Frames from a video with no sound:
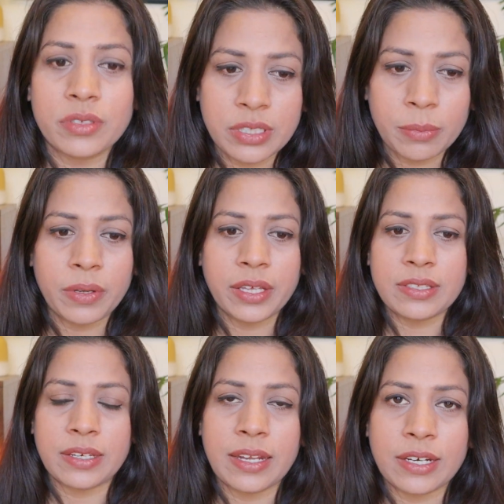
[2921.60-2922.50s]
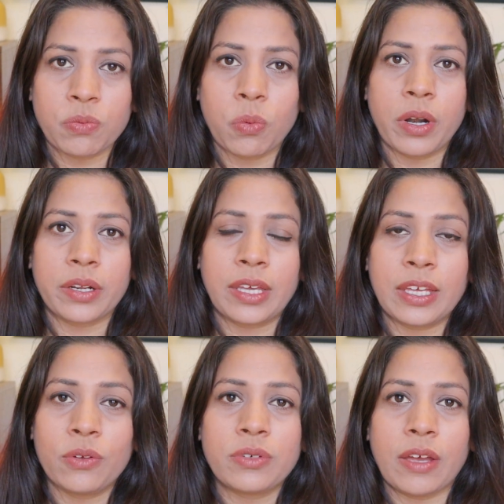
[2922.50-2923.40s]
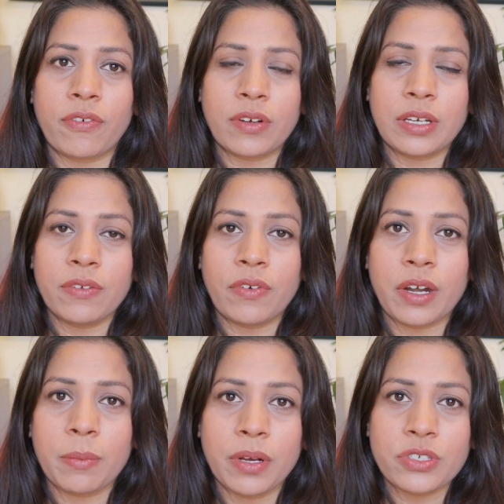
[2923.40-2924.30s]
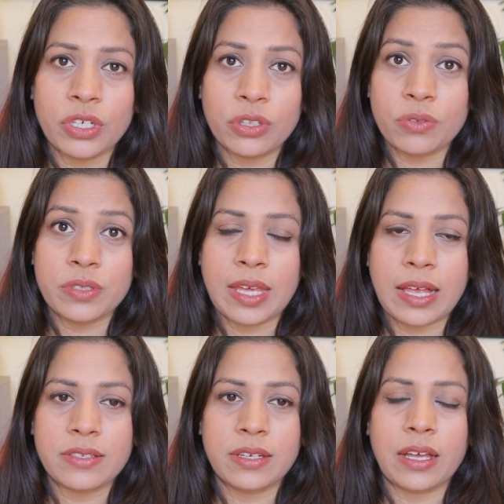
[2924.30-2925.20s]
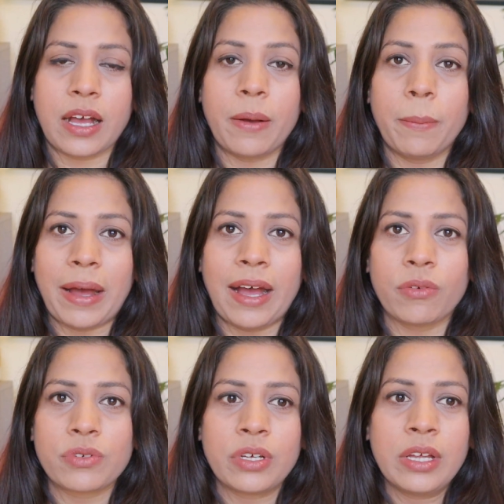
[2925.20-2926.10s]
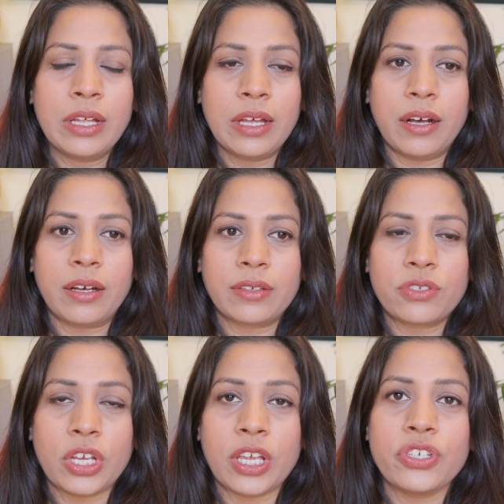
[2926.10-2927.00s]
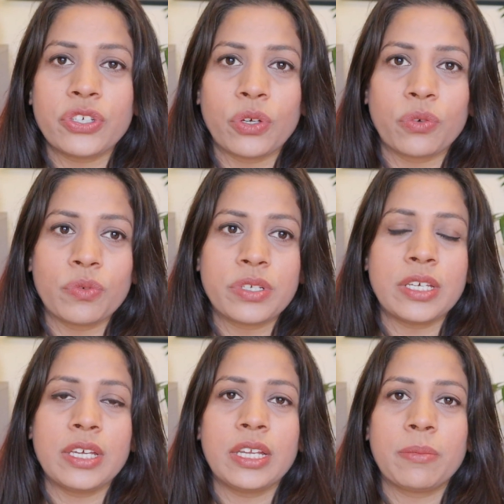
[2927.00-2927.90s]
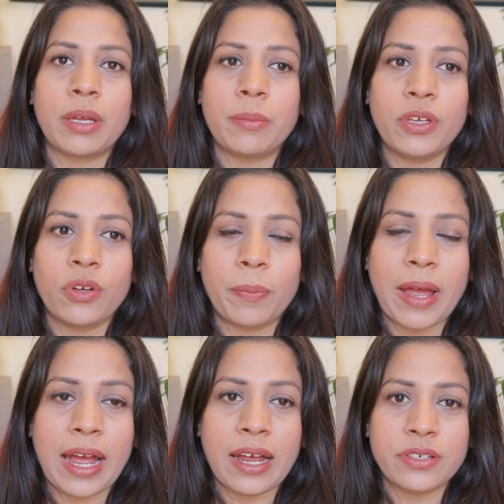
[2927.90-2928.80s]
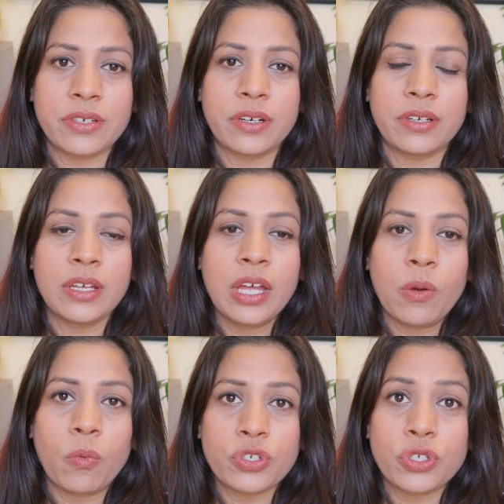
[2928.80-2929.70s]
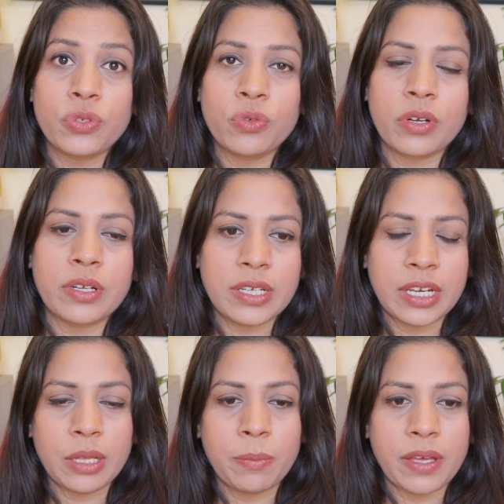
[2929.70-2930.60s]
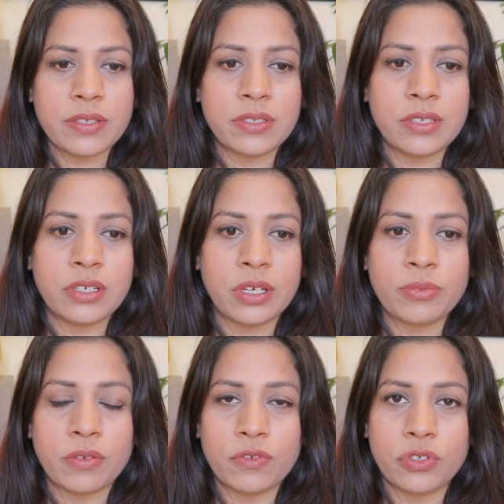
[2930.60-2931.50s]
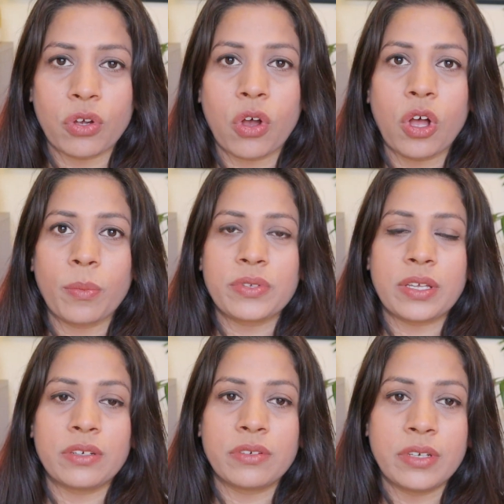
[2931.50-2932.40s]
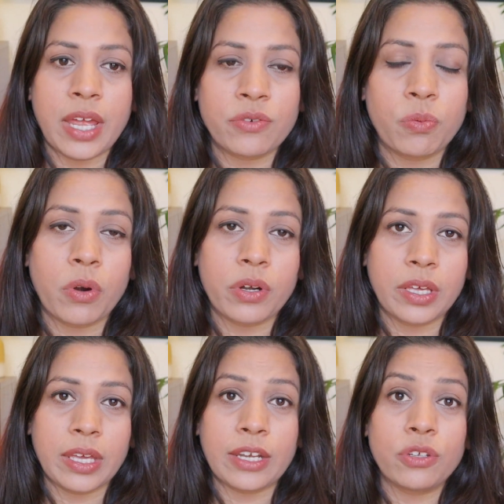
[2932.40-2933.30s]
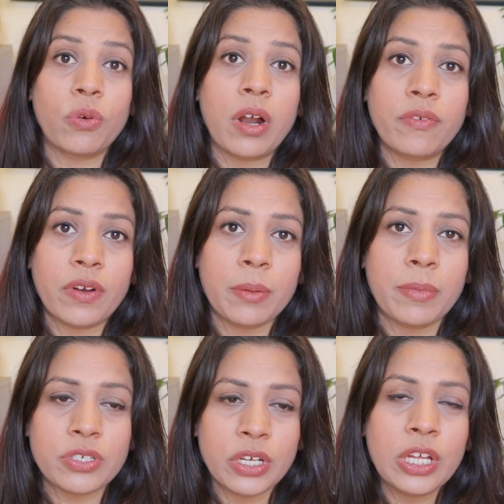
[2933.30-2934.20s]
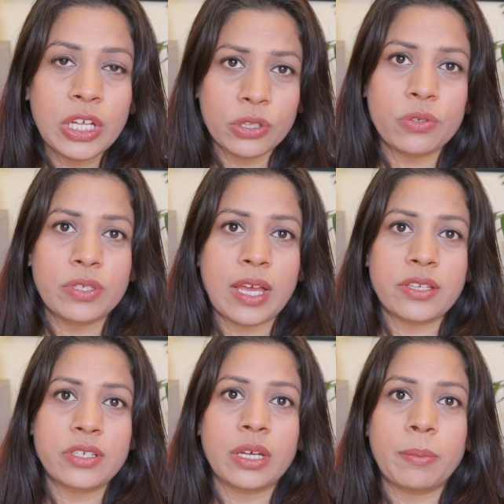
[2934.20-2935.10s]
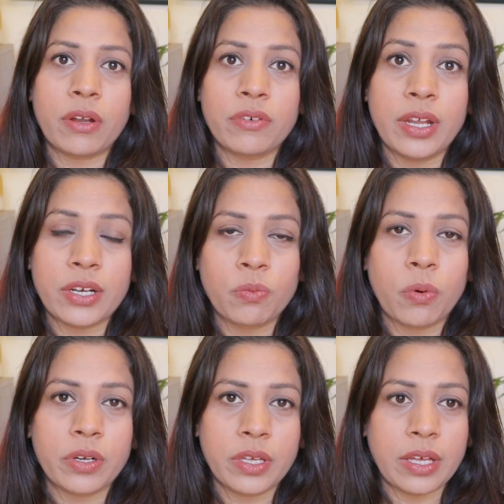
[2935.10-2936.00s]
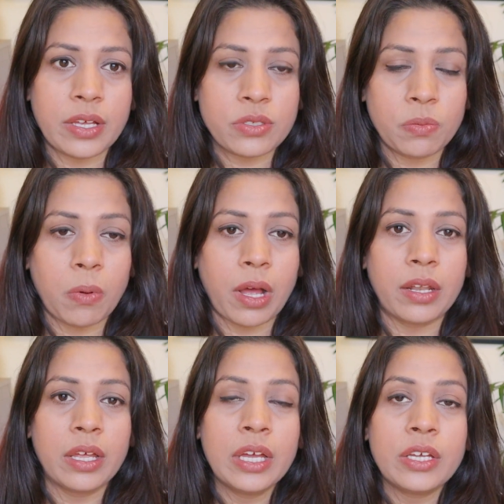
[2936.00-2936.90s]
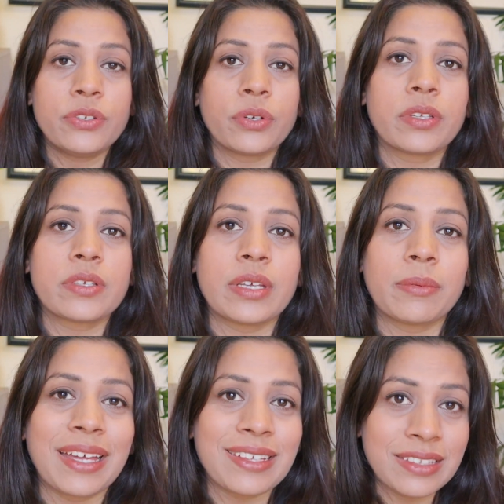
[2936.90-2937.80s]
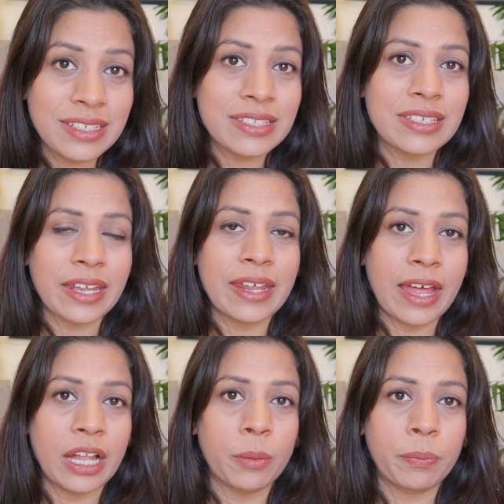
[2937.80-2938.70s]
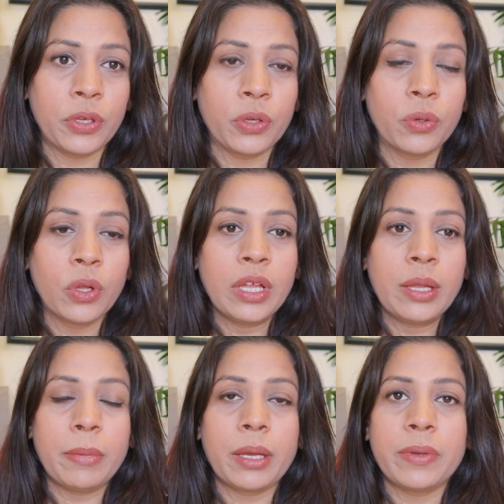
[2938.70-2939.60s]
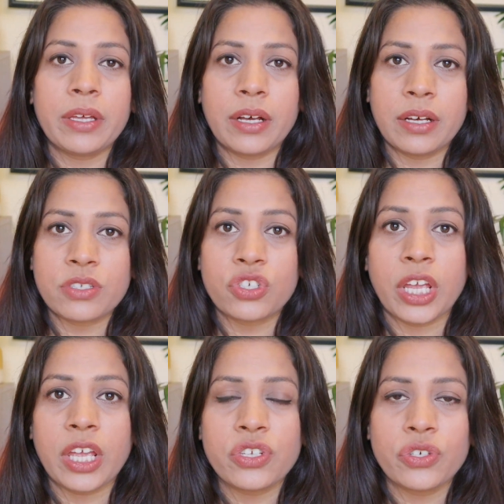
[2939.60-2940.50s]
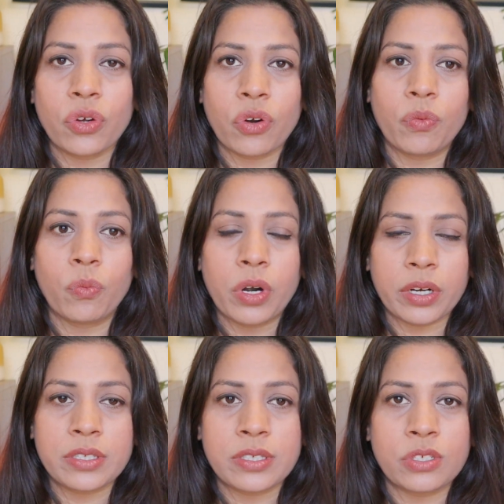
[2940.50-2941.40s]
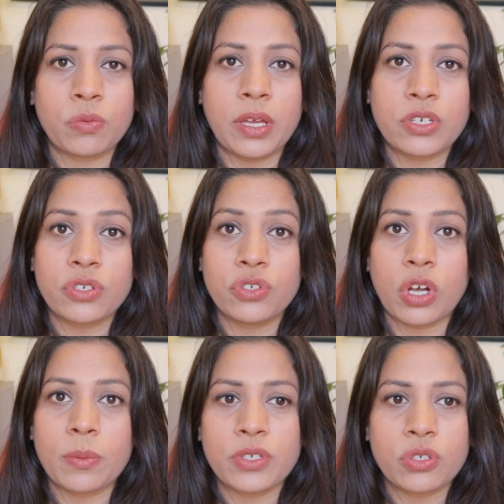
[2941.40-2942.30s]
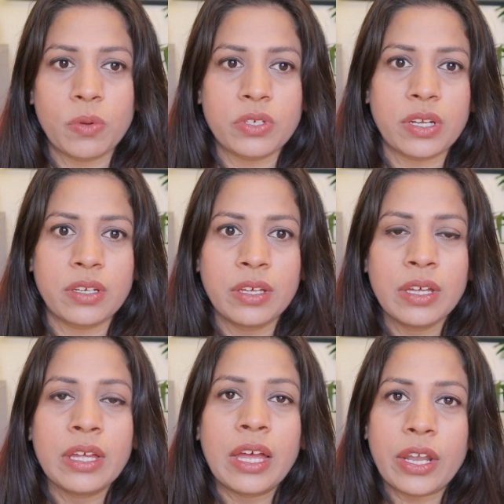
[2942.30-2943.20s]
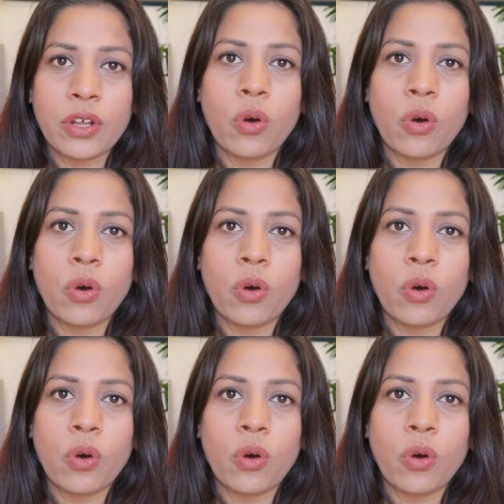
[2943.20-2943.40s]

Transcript: siblings and networking, you're definitely very much enthusiastic about changing your routine, maybe your pattern, what you do on a daily basis in terms of jobs and networking, and you are very much enthusiastic about networking as well during this time. This can help you maybe change your work situation, job situation, and